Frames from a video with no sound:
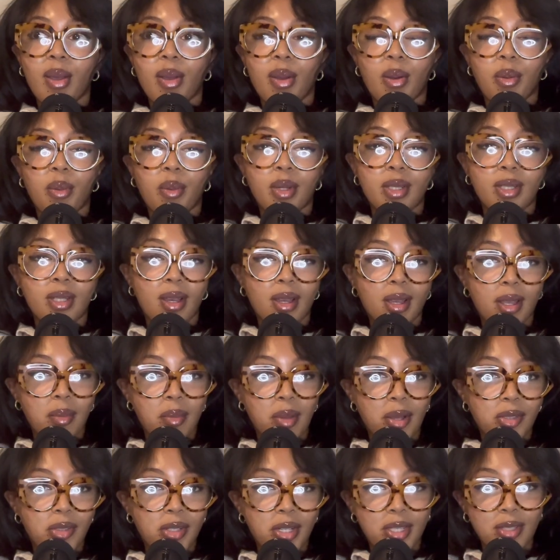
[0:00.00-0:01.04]
we're talking
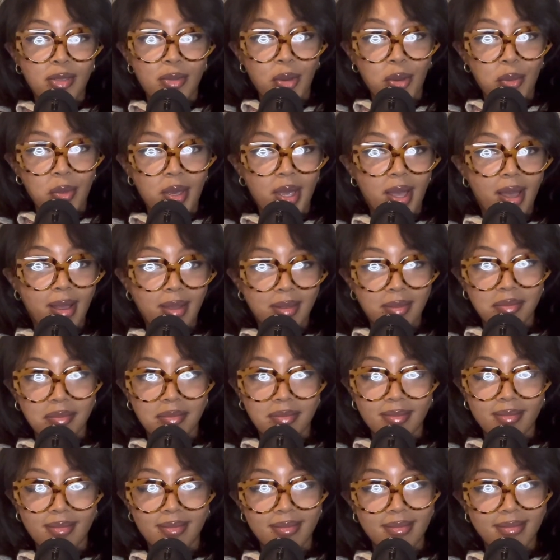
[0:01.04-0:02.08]
about transphobia.
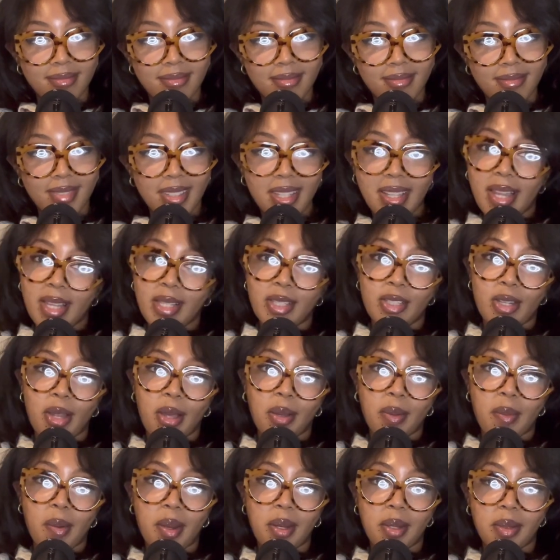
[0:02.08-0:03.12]
Let's
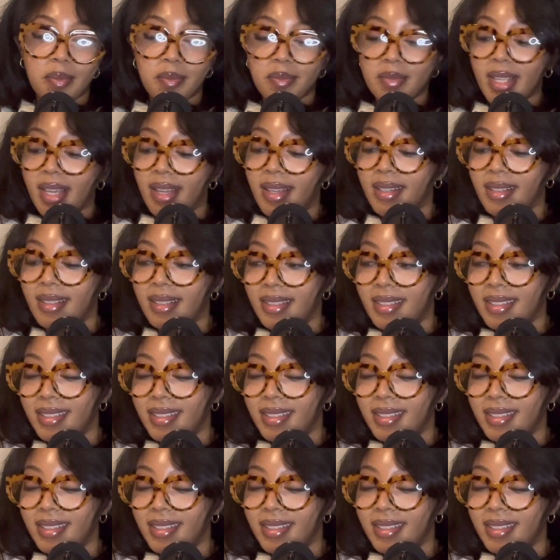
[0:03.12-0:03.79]
talk about it.